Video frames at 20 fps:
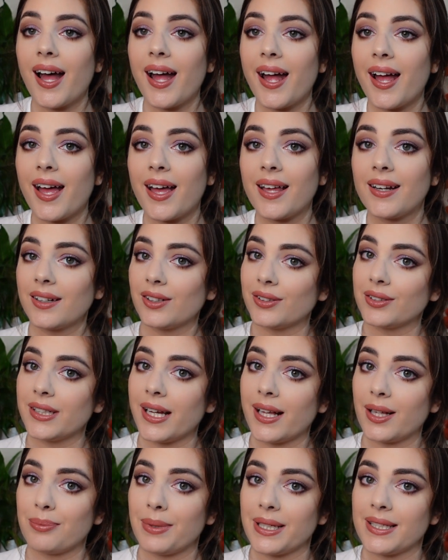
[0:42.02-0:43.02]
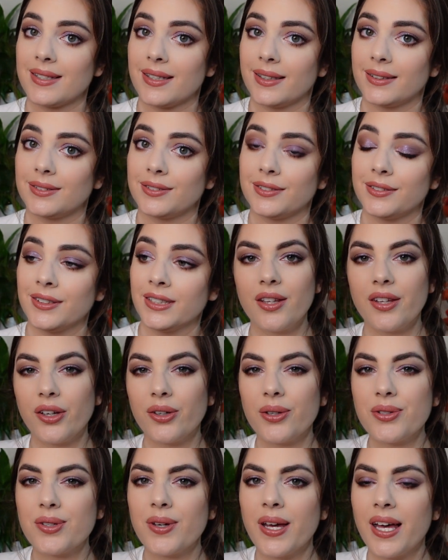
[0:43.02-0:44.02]
and I couldn't help myself. They
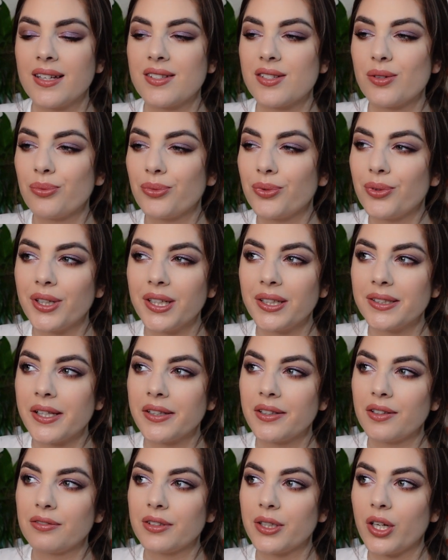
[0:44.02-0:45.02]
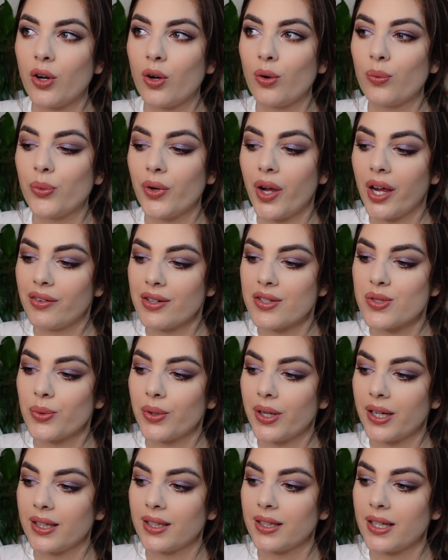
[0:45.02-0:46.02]
also had some really lovely homeware as
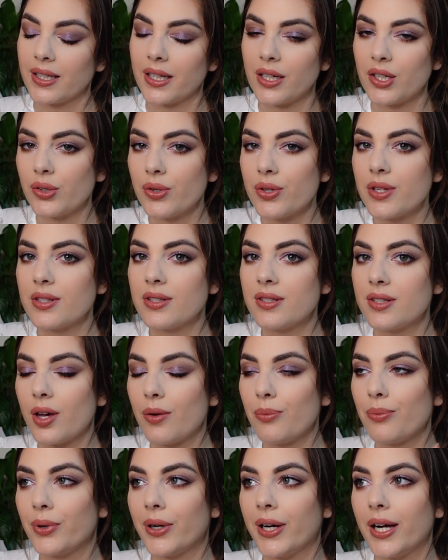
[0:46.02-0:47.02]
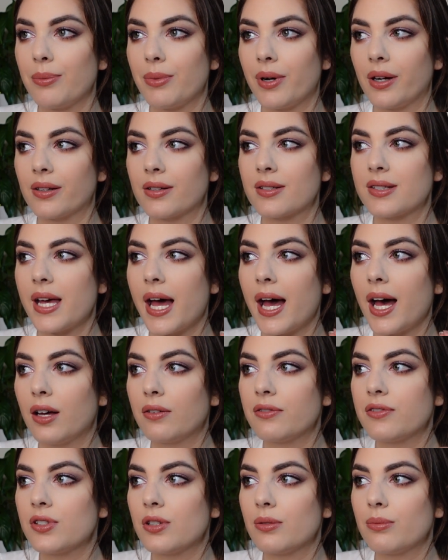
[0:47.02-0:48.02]
well, and I know that some Primarks
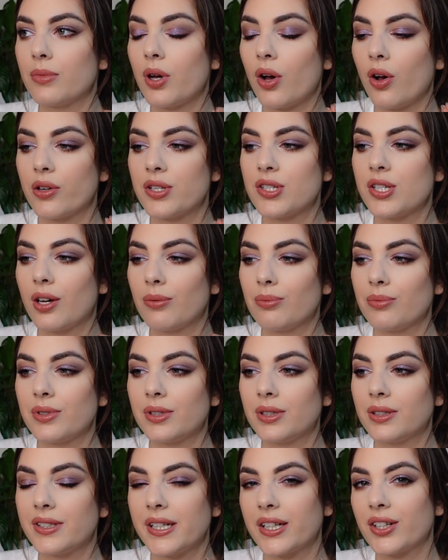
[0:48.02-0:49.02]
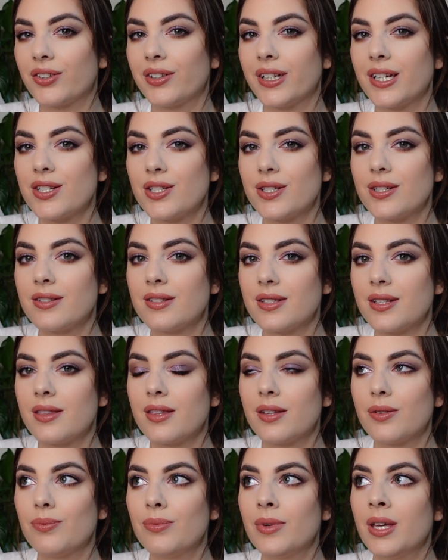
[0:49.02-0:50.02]
have some autumnal decorations in
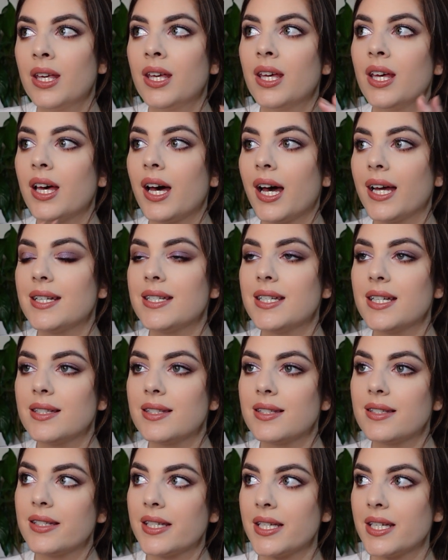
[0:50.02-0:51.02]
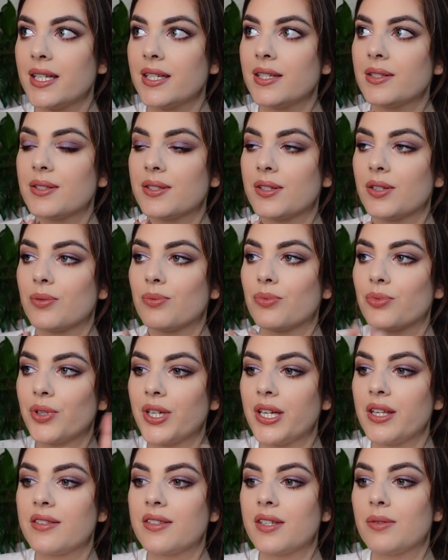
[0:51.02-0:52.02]
them. I did see some
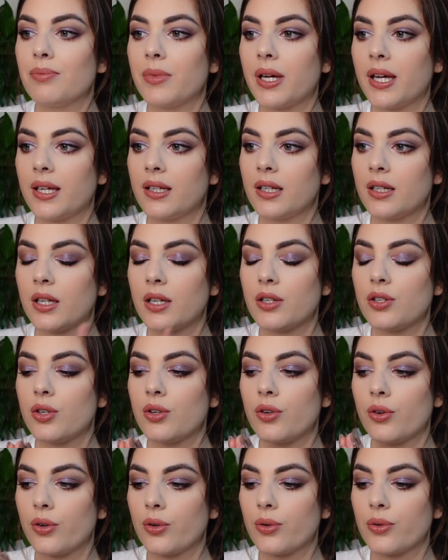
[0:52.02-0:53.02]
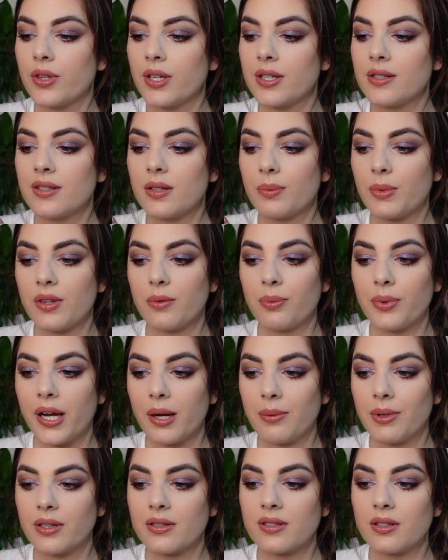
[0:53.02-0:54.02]
wreaths in mine, and I know that some other
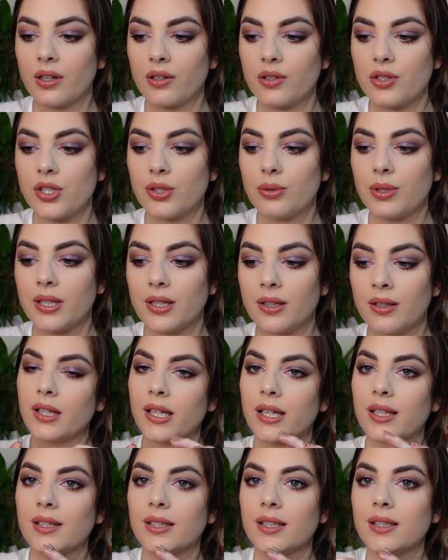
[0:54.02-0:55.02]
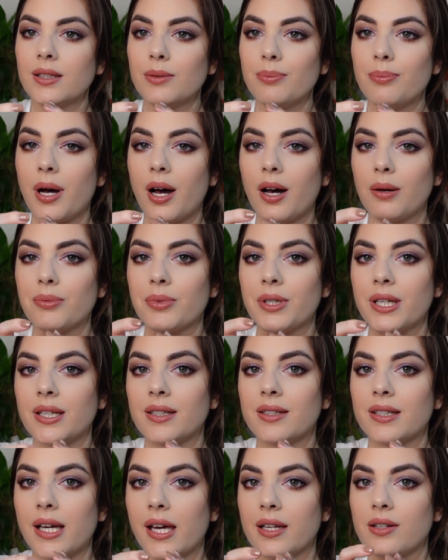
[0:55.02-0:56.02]
Primarks are doing like little pumpkin
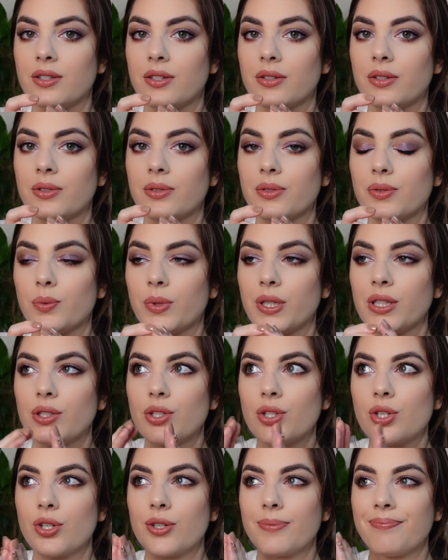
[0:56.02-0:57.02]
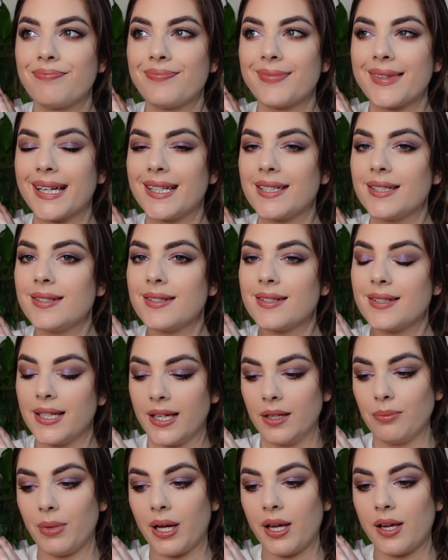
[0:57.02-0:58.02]
candles, which I didn't see
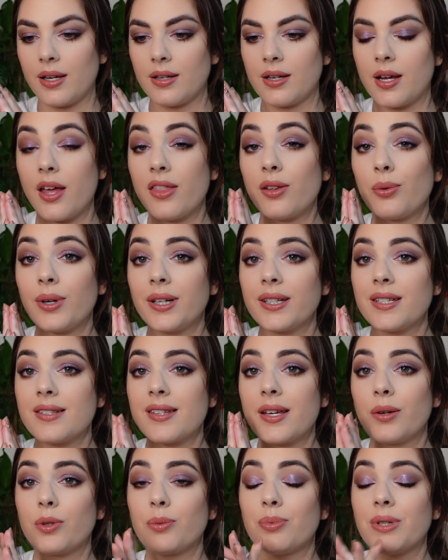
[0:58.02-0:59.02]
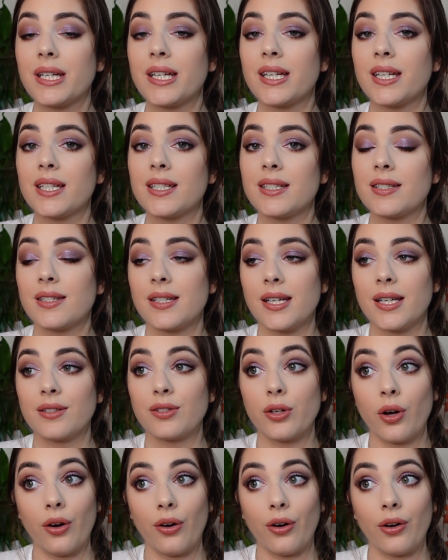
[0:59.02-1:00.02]
in mine, otherwise they would be in today's
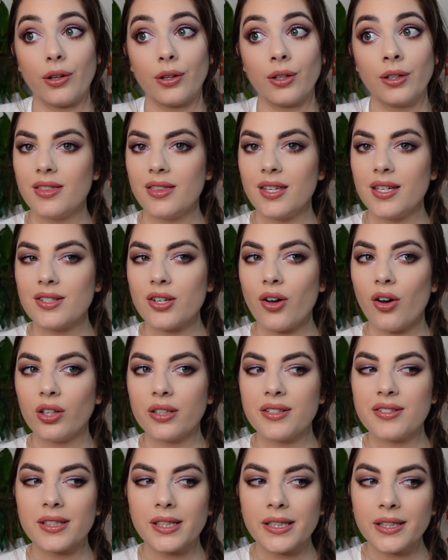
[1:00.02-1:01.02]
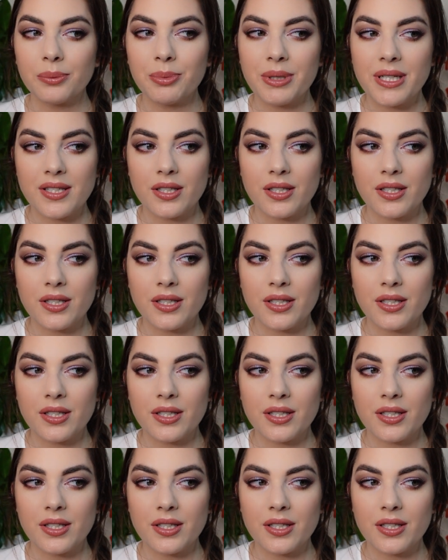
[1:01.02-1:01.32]
haul. This haul is a little bit